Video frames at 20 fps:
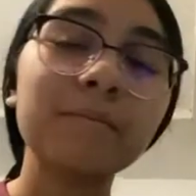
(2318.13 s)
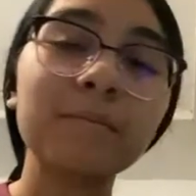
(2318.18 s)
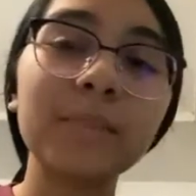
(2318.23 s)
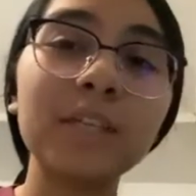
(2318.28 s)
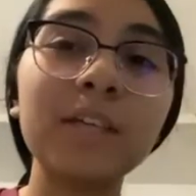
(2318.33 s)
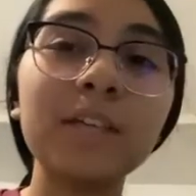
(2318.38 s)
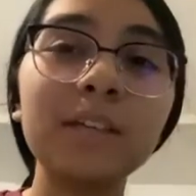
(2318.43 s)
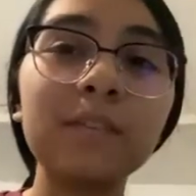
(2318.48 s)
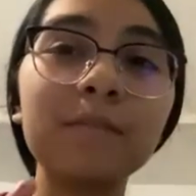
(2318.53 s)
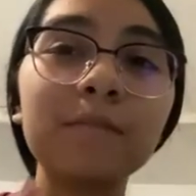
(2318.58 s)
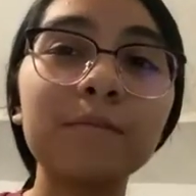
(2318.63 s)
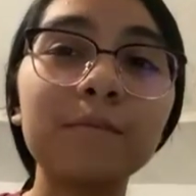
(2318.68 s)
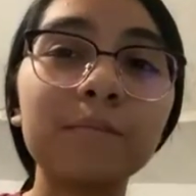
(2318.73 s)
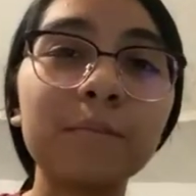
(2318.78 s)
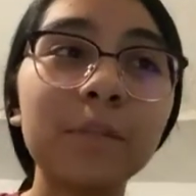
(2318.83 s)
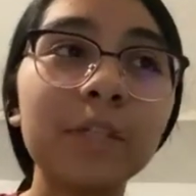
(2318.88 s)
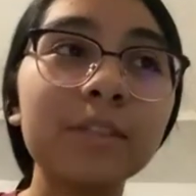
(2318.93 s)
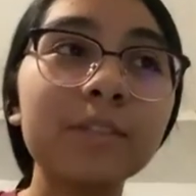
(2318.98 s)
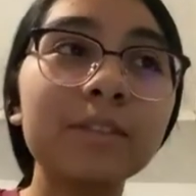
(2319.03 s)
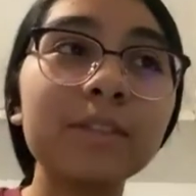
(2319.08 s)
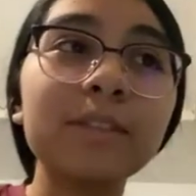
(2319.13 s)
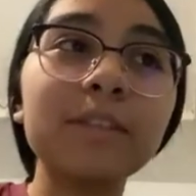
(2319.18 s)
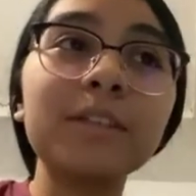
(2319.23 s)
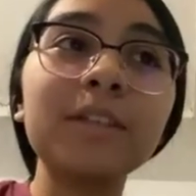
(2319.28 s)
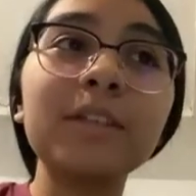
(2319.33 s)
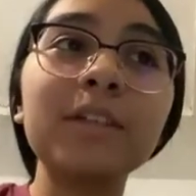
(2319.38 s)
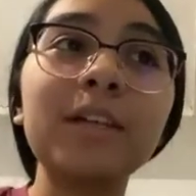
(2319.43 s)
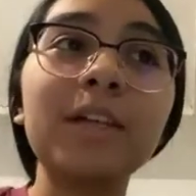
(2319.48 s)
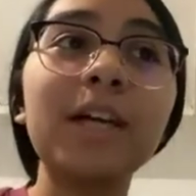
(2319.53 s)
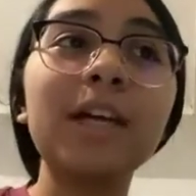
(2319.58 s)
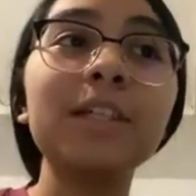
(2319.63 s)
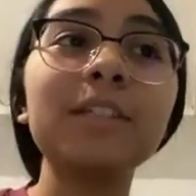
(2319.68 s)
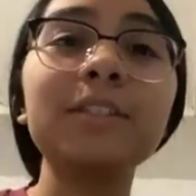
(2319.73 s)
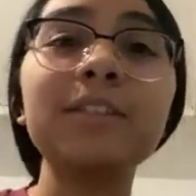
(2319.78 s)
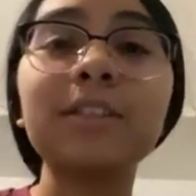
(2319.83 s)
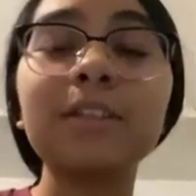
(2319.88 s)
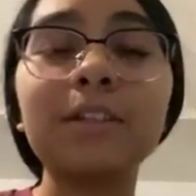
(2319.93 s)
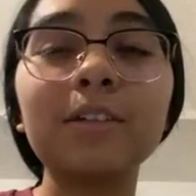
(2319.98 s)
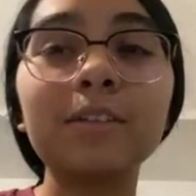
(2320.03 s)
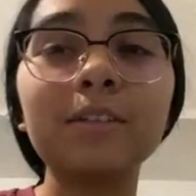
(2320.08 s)
And personally, I
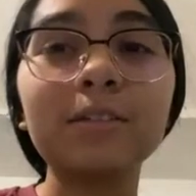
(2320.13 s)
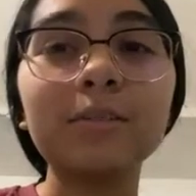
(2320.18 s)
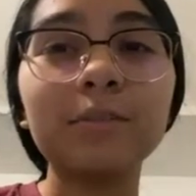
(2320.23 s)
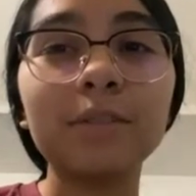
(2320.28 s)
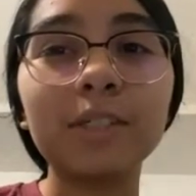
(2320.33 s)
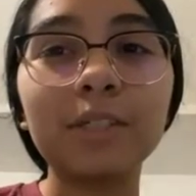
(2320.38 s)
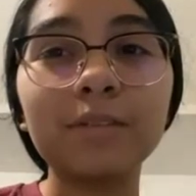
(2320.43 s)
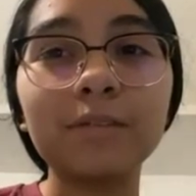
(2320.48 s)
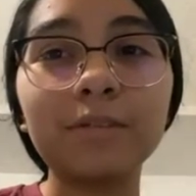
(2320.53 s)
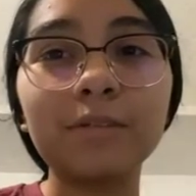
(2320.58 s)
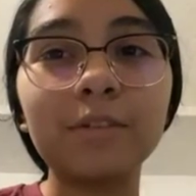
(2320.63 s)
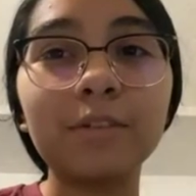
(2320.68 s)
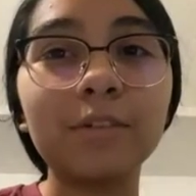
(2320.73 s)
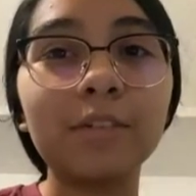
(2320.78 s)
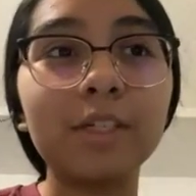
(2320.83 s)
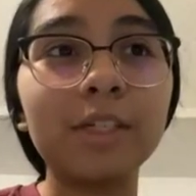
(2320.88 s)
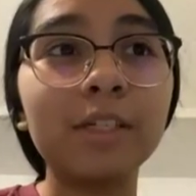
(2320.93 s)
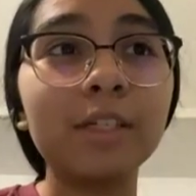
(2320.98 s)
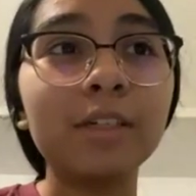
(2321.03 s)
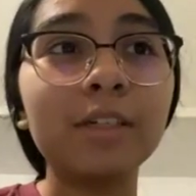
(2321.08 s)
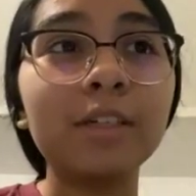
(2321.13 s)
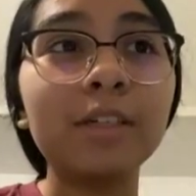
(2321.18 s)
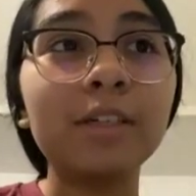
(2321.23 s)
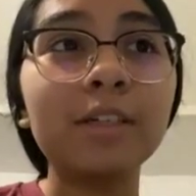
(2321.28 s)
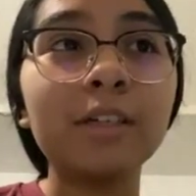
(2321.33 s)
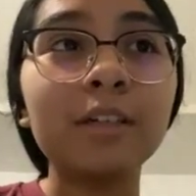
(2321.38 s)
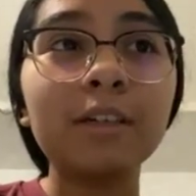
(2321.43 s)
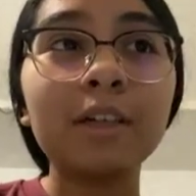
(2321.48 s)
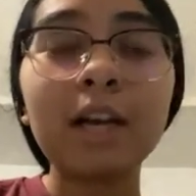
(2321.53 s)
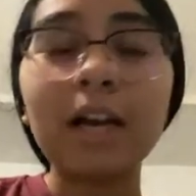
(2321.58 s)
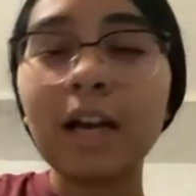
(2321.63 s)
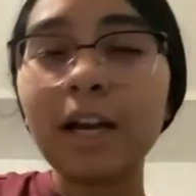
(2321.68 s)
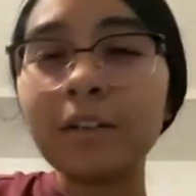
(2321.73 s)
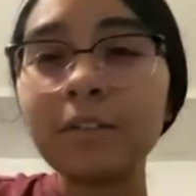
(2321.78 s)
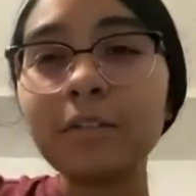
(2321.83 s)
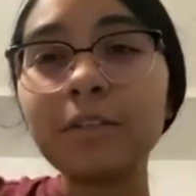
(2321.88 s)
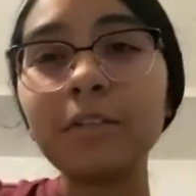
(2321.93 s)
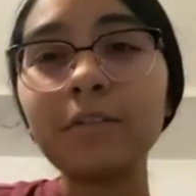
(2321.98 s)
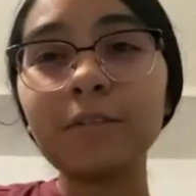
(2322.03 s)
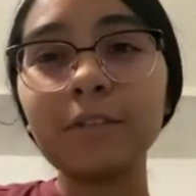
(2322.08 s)
chose one for, I
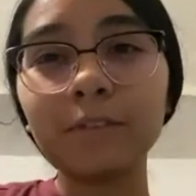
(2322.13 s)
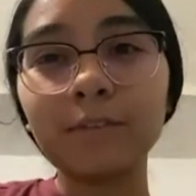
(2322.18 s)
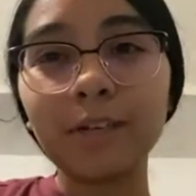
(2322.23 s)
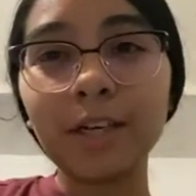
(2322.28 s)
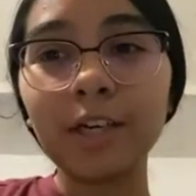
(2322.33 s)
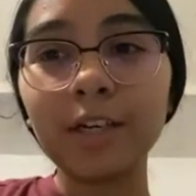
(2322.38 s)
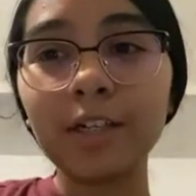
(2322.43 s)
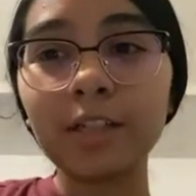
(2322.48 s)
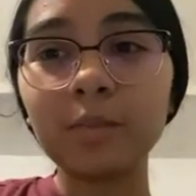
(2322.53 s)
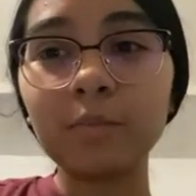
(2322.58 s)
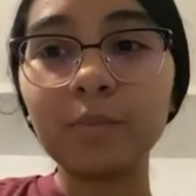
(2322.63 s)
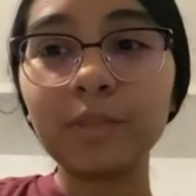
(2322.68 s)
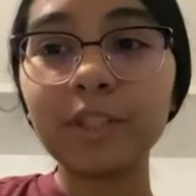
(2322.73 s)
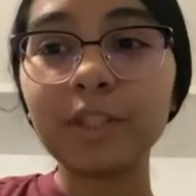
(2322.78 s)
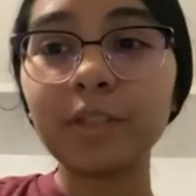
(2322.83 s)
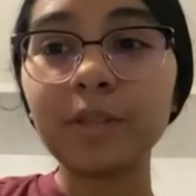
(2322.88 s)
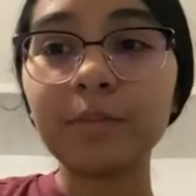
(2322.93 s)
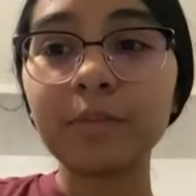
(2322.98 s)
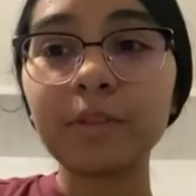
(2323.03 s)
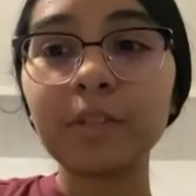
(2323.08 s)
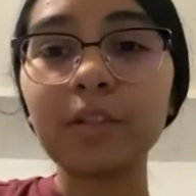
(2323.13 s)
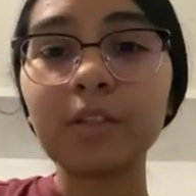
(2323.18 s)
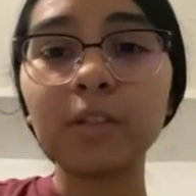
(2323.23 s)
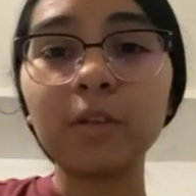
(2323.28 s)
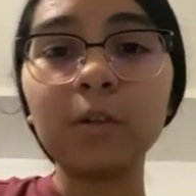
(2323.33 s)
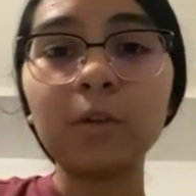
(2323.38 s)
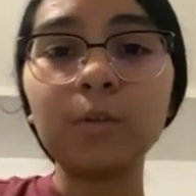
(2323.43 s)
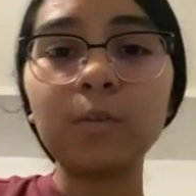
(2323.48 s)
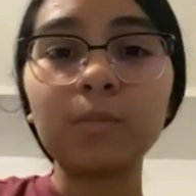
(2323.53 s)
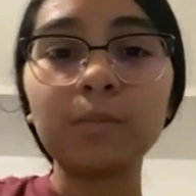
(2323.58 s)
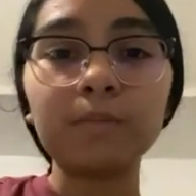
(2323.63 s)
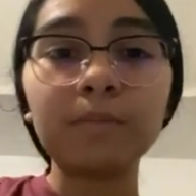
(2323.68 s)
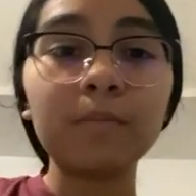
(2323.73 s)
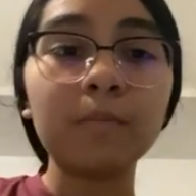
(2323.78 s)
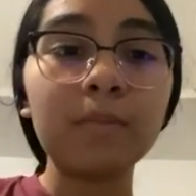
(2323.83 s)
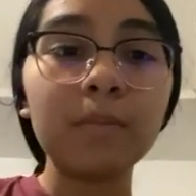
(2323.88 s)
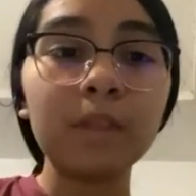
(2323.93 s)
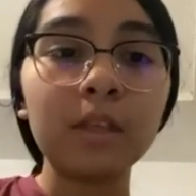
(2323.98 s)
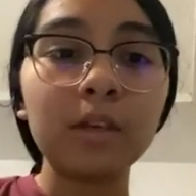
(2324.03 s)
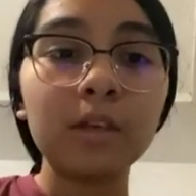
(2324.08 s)
don't know if you've heard, but the whole
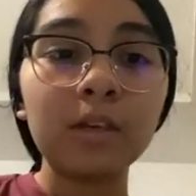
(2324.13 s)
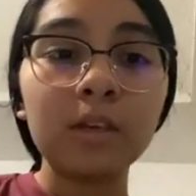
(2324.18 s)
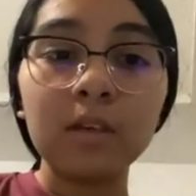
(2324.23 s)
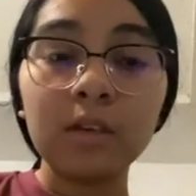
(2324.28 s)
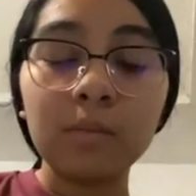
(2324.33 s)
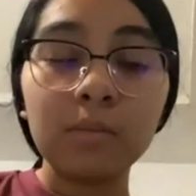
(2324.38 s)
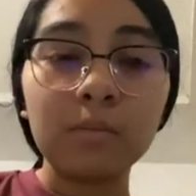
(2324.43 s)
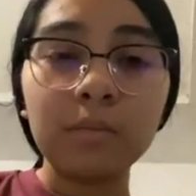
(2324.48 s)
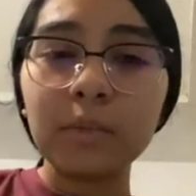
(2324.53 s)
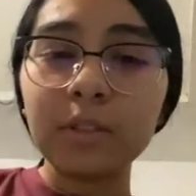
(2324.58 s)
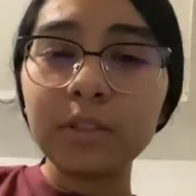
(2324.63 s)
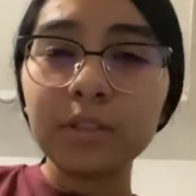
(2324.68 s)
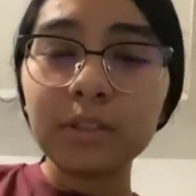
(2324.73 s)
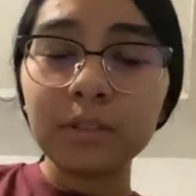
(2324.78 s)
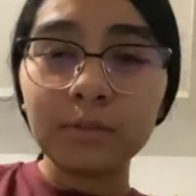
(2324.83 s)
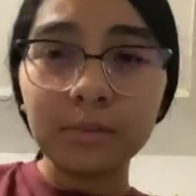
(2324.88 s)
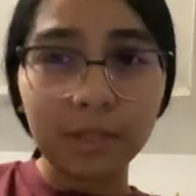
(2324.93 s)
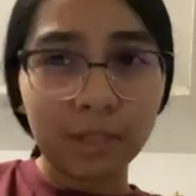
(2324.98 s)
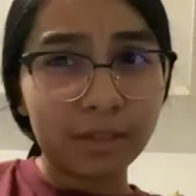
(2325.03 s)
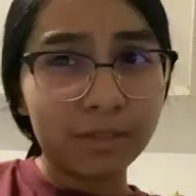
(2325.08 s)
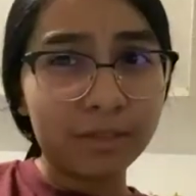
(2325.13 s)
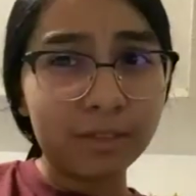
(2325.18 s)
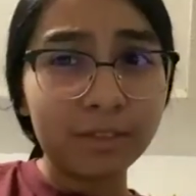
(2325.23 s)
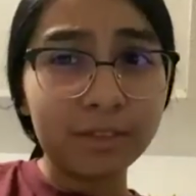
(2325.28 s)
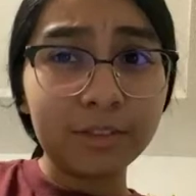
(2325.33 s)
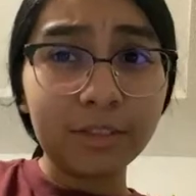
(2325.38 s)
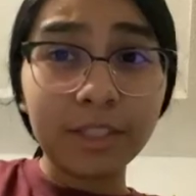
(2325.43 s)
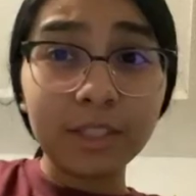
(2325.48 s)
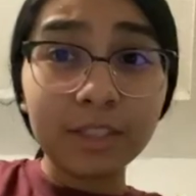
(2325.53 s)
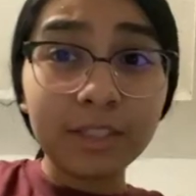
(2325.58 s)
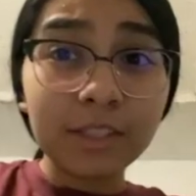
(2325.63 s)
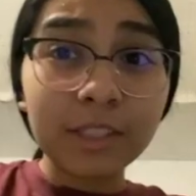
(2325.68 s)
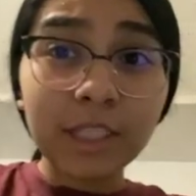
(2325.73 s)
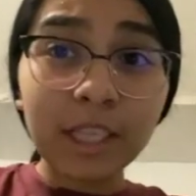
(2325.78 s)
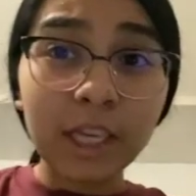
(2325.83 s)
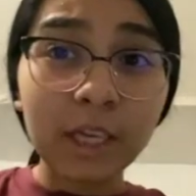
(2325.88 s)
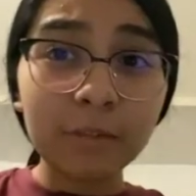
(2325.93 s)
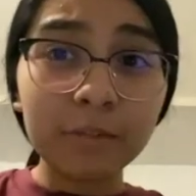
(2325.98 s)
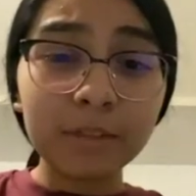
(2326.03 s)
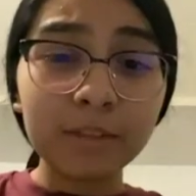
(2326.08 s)
Muslim concentration
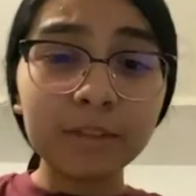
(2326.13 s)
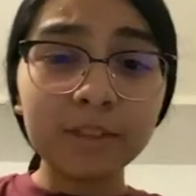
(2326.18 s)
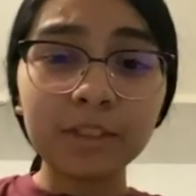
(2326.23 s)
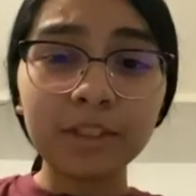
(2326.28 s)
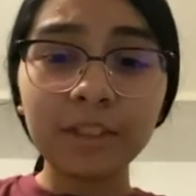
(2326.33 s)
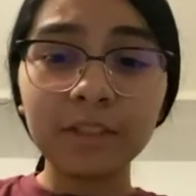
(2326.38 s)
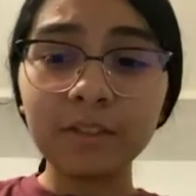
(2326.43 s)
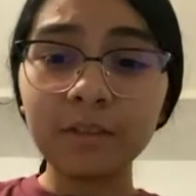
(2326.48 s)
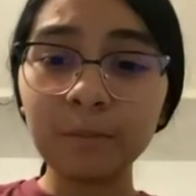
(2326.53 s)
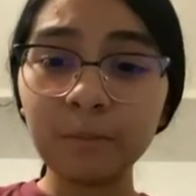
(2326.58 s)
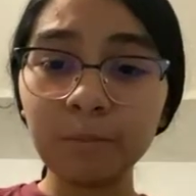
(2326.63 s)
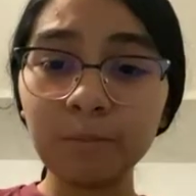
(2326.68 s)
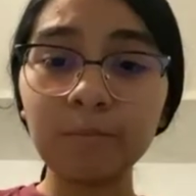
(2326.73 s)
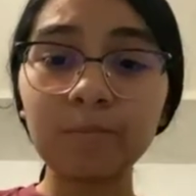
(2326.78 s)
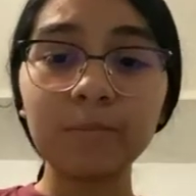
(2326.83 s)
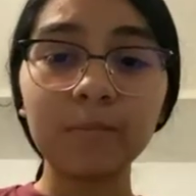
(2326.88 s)
camps in China.